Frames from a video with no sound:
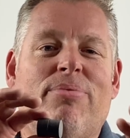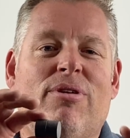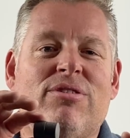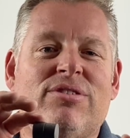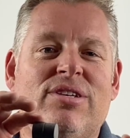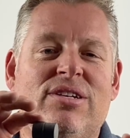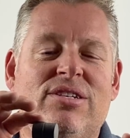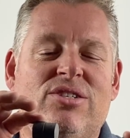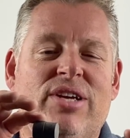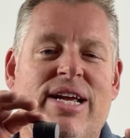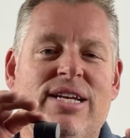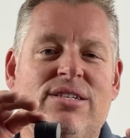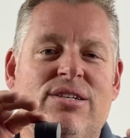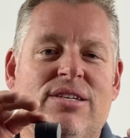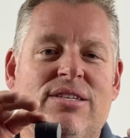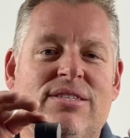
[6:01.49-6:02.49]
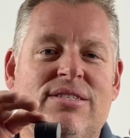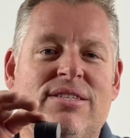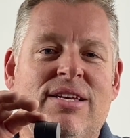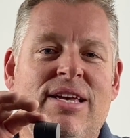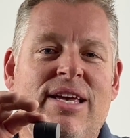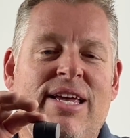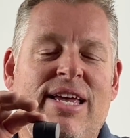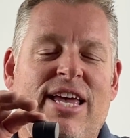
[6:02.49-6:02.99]
person changes,
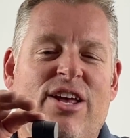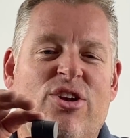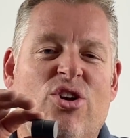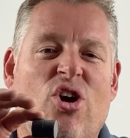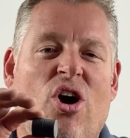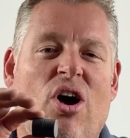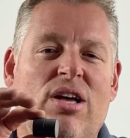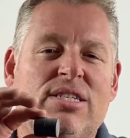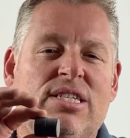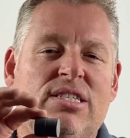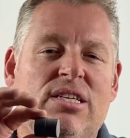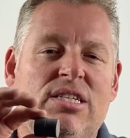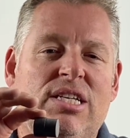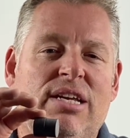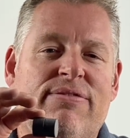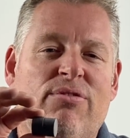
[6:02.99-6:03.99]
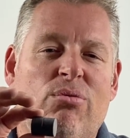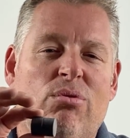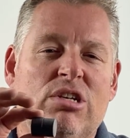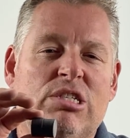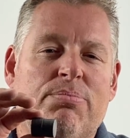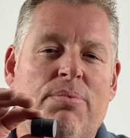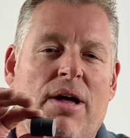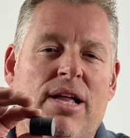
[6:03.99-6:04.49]
it causes a different
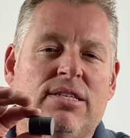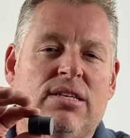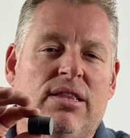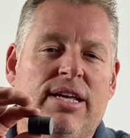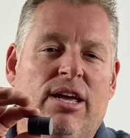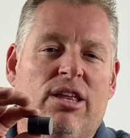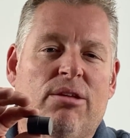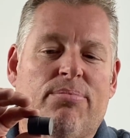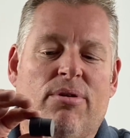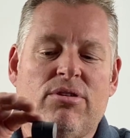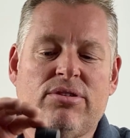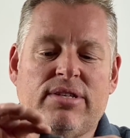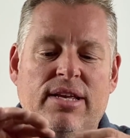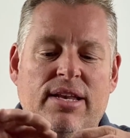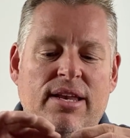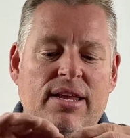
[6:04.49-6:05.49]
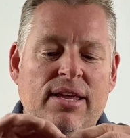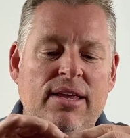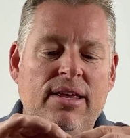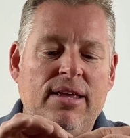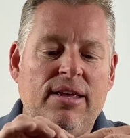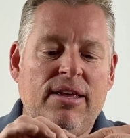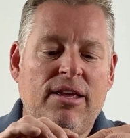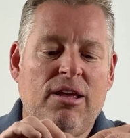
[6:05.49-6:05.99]
response on the other person.
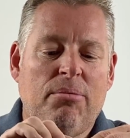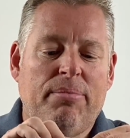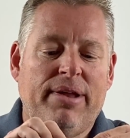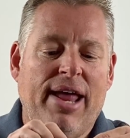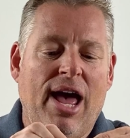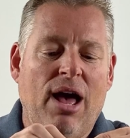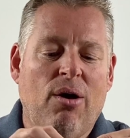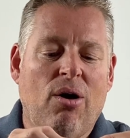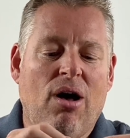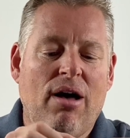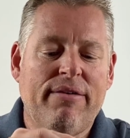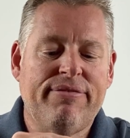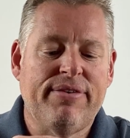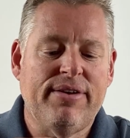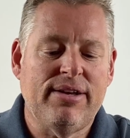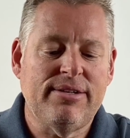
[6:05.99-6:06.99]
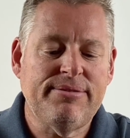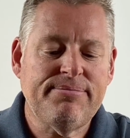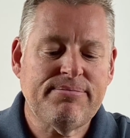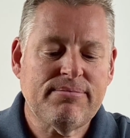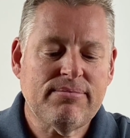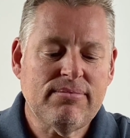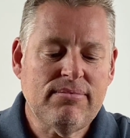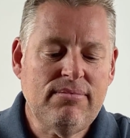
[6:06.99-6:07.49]
But how often
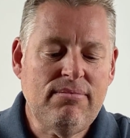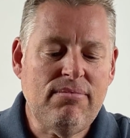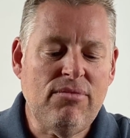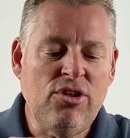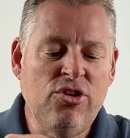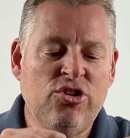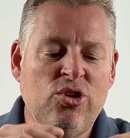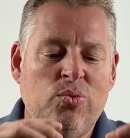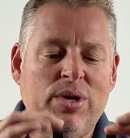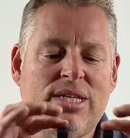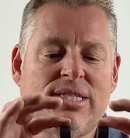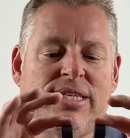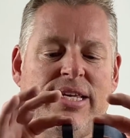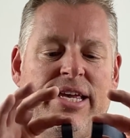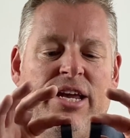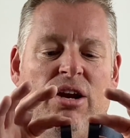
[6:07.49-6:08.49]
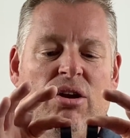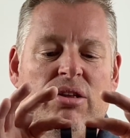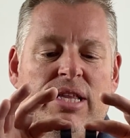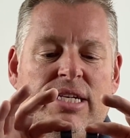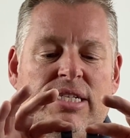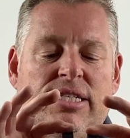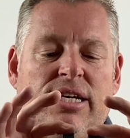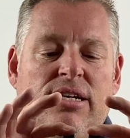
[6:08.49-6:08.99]
do we sit here in
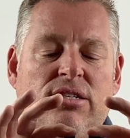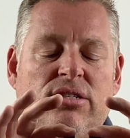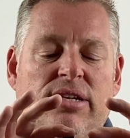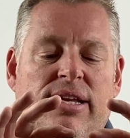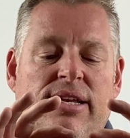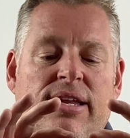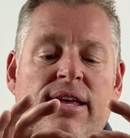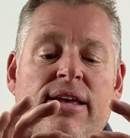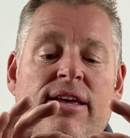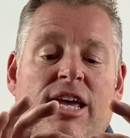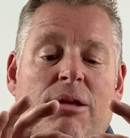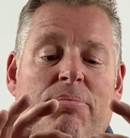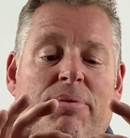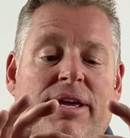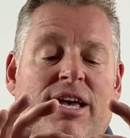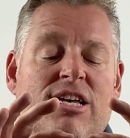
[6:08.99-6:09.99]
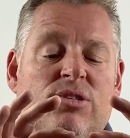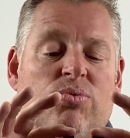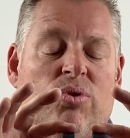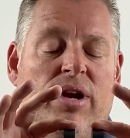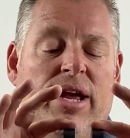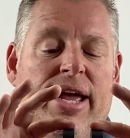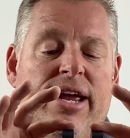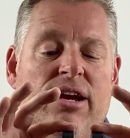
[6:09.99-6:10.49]
the tension and because
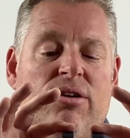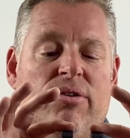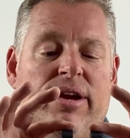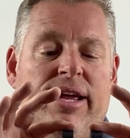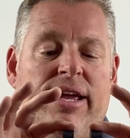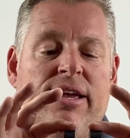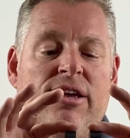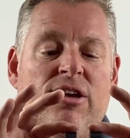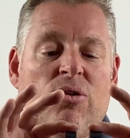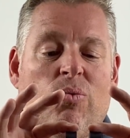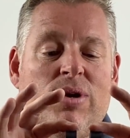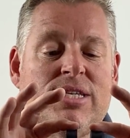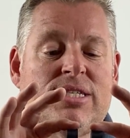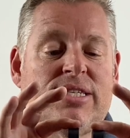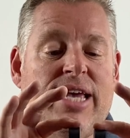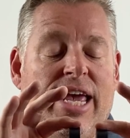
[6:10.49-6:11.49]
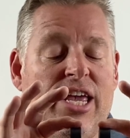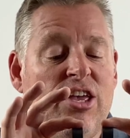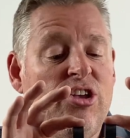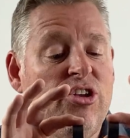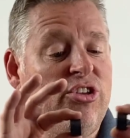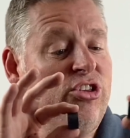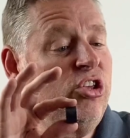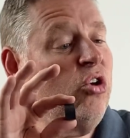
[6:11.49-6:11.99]
we're angry, we say,
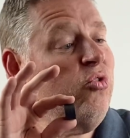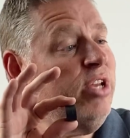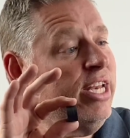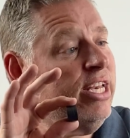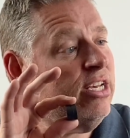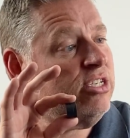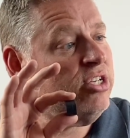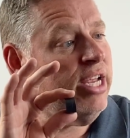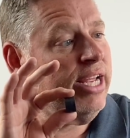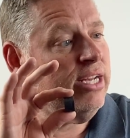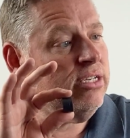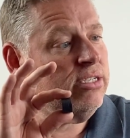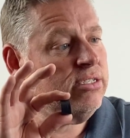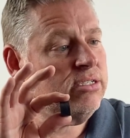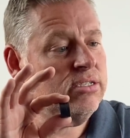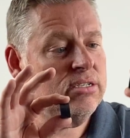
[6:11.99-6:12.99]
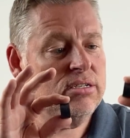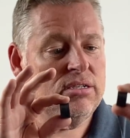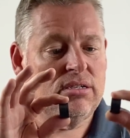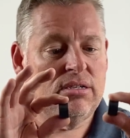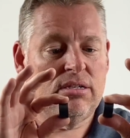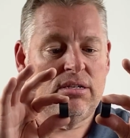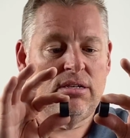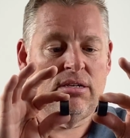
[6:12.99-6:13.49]
You need a change.
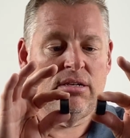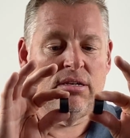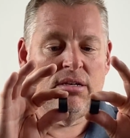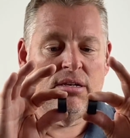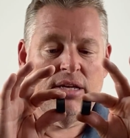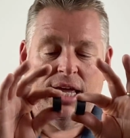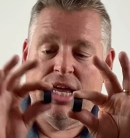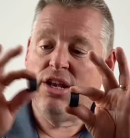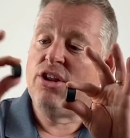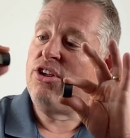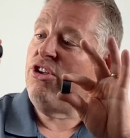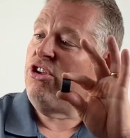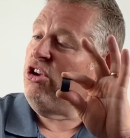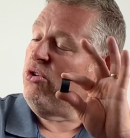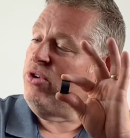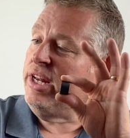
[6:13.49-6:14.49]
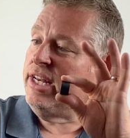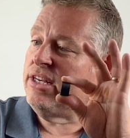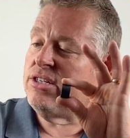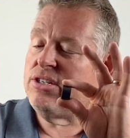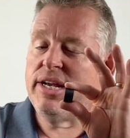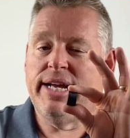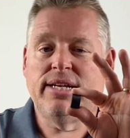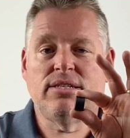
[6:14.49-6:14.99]
And you need a
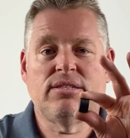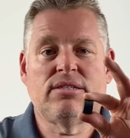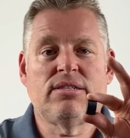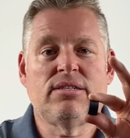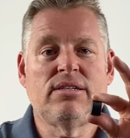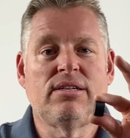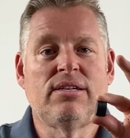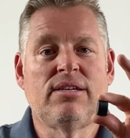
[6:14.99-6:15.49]
change.